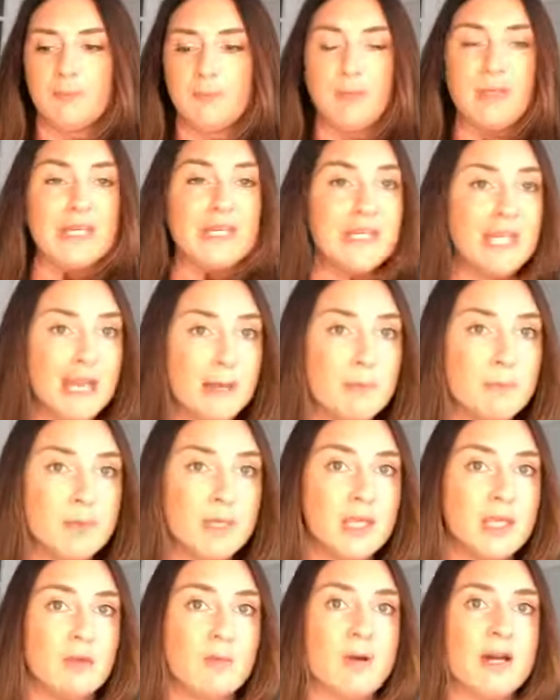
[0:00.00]
PM
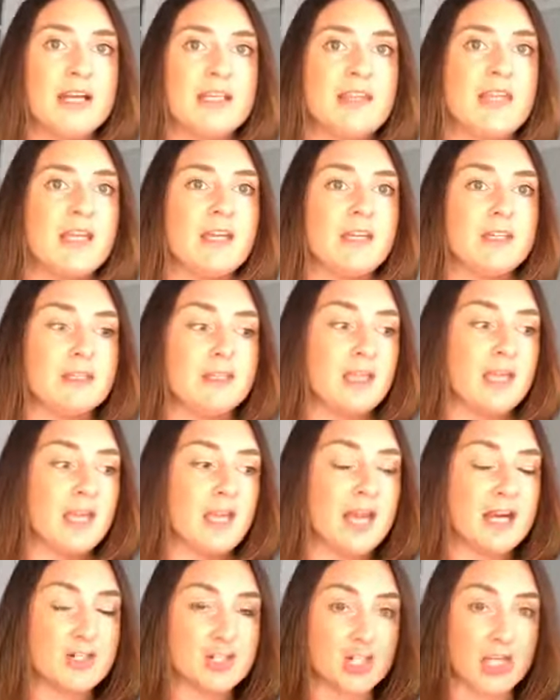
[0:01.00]
me, right? They
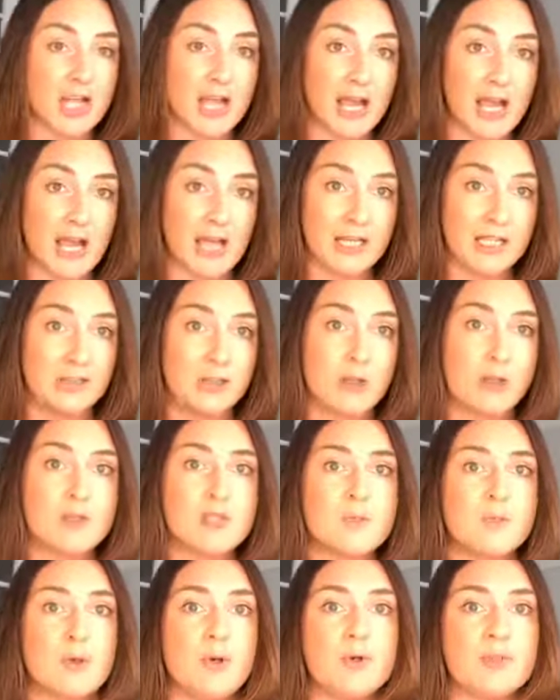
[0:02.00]
actually hide
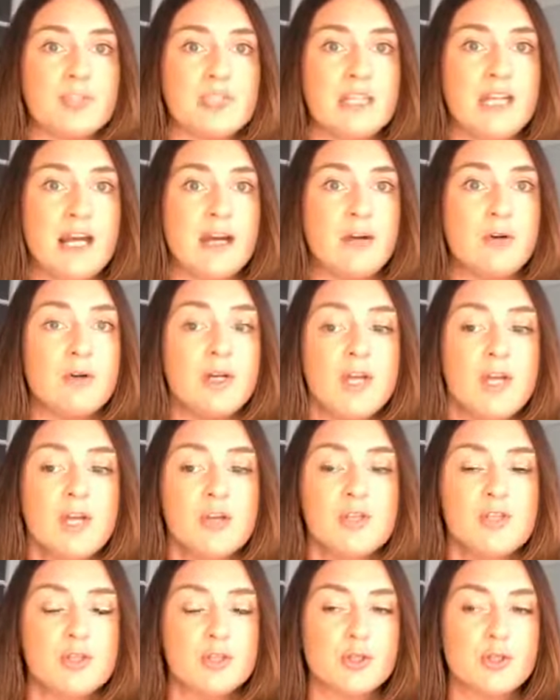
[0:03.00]
those posts now.
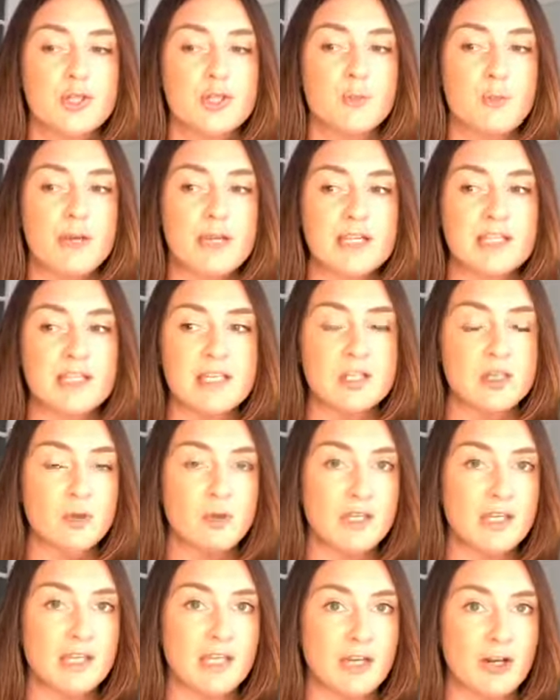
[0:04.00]
So there's ways that you
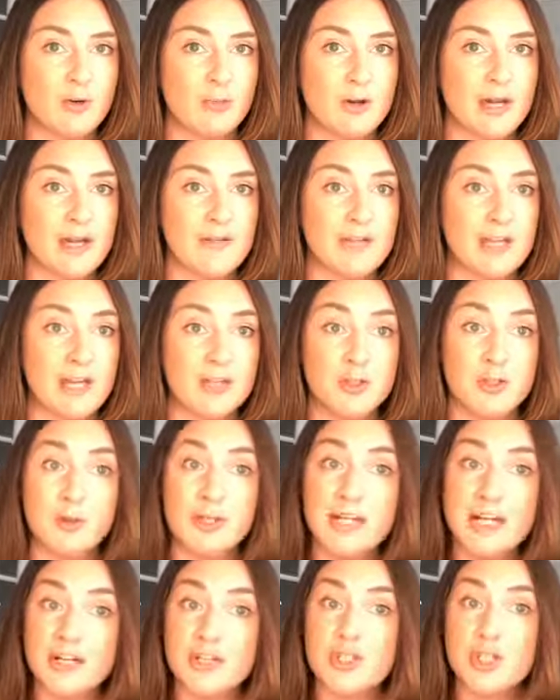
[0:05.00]
can get around that. You
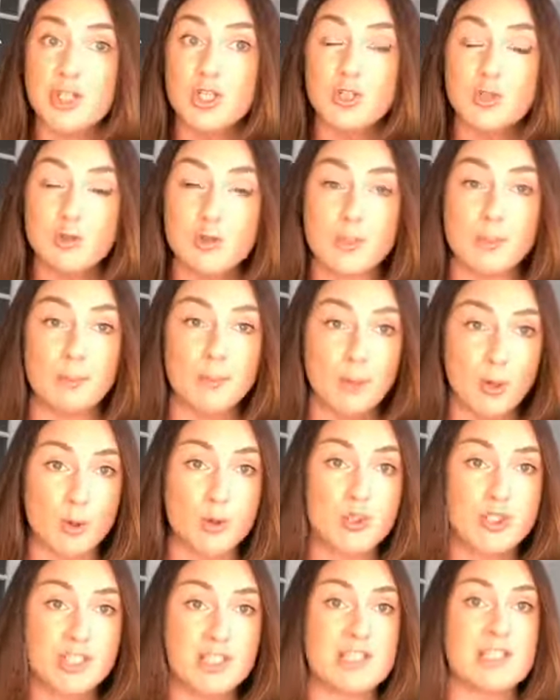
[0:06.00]
can actually use
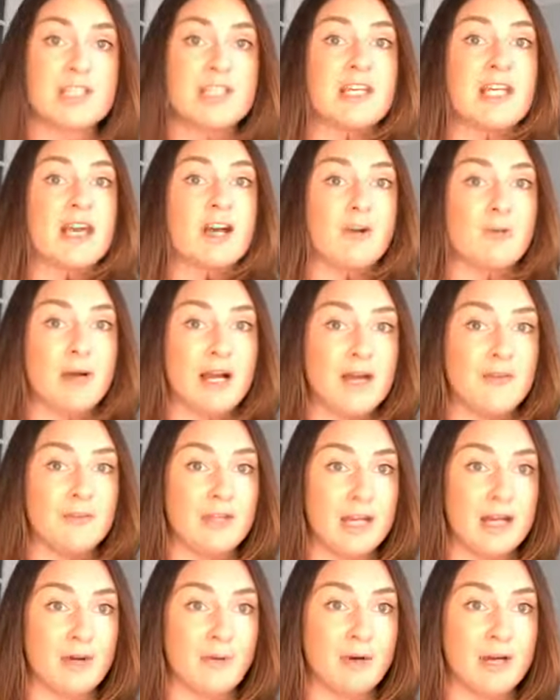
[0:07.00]
emojis to get around
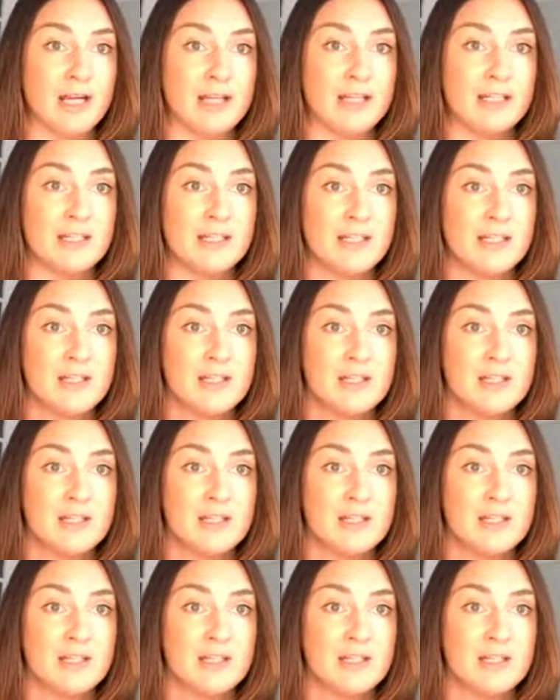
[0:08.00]
that, right?